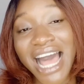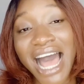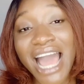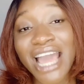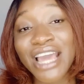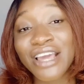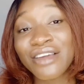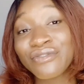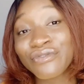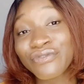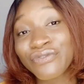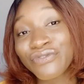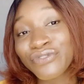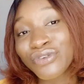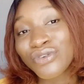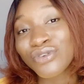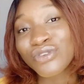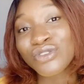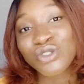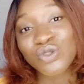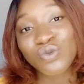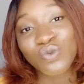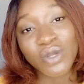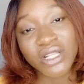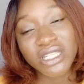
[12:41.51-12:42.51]
are
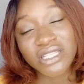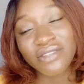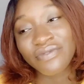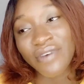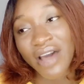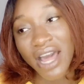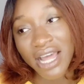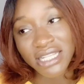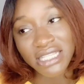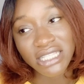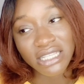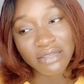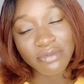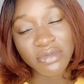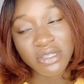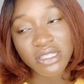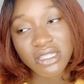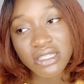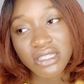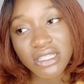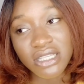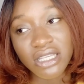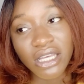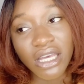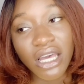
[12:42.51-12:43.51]
infused with vitamin
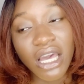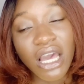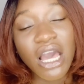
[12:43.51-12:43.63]
C.